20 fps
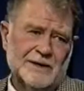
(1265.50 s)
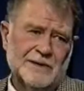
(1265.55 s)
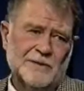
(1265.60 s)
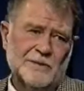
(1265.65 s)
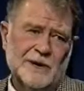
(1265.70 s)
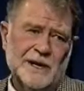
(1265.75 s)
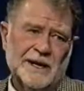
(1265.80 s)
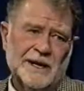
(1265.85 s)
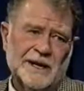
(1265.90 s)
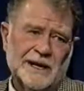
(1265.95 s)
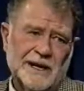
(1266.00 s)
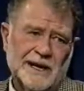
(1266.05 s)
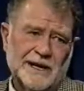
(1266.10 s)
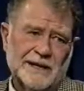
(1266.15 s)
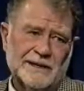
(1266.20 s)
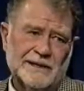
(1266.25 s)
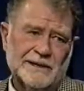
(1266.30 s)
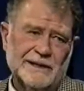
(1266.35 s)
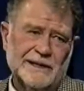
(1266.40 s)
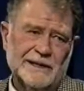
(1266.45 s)
the one
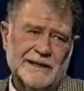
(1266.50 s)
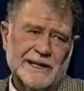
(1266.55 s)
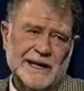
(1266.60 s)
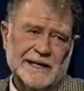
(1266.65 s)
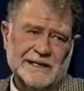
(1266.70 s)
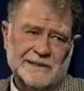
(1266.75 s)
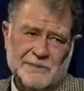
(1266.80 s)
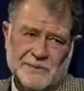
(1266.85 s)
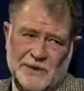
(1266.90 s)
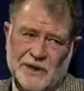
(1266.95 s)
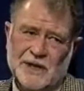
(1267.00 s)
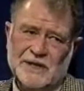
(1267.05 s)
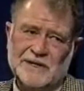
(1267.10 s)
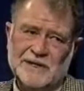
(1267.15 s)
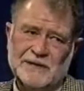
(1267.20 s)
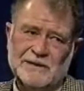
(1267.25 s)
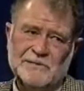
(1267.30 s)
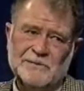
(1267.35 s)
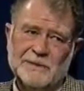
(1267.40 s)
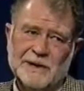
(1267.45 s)
hand, it has
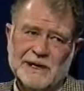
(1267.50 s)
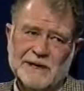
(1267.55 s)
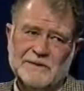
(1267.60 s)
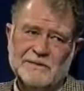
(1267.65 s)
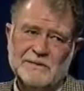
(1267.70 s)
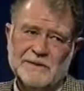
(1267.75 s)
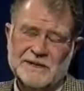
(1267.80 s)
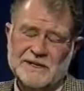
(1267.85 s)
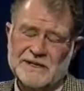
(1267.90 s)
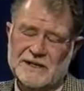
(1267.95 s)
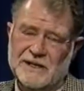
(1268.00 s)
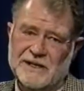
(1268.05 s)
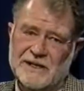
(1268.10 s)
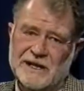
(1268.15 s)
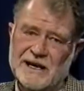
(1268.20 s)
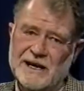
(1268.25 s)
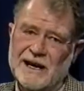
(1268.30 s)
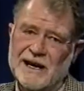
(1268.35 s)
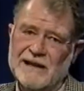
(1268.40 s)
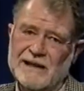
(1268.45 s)
positive benefits. On
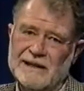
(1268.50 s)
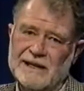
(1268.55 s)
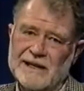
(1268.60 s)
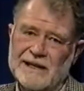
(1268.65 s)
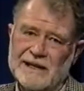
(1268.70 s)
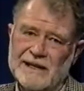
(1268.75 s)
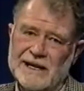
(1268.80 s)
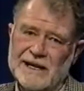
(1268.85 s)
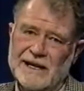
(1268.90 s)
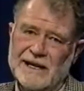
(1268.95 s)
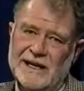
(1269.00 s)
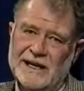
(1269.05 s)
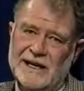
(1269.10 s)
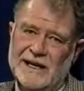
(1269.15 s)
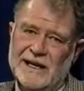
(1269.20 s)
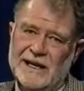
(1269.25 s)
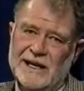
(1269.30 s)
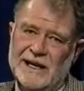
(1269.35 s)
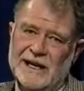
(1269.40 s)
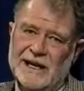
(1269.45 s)
the other,
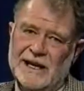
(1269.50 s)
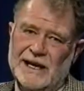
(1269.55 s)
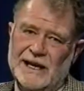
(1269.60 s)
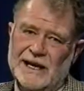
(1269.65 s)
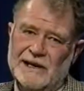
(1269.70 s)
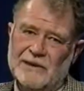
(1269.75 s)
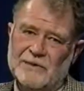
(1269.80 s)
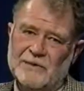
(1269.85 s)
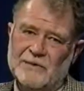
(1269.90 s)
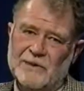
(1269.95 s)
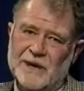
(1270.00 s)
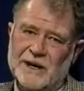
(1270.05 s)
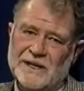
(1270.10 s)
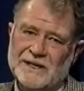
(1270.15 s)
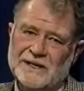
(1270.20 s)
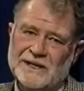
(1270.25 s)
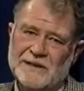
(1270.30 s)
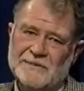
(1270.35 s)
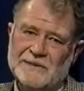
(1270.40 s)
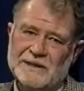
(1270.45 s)
one
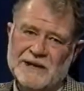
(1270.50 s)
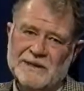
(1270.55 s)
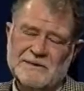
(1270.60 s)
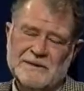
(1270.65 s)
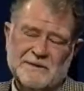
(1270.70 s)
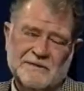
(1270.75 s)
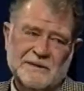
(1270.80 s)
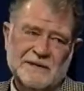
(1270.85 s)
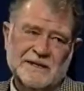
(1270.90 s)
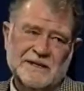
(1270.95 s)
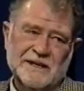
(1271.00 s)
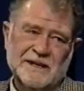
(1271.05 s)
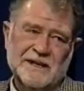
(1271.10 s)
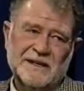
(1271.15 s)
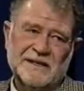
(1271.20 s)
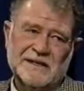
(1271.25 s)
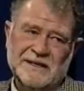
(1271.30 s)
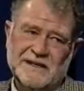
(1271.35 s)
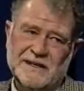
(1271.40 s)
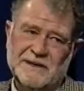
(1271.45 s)
sometimes feels that
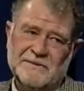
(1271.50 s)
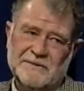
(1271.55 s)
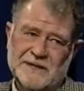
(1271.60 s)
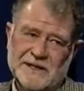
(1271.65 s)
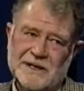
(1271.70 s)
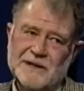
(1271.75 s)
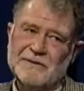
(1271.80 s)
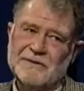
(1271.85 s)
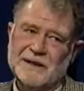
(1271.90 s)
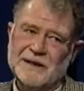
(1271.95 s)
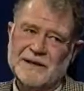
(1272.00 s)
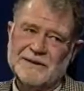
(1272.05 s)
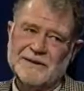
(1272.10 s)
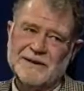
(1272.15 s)
it's self-serving.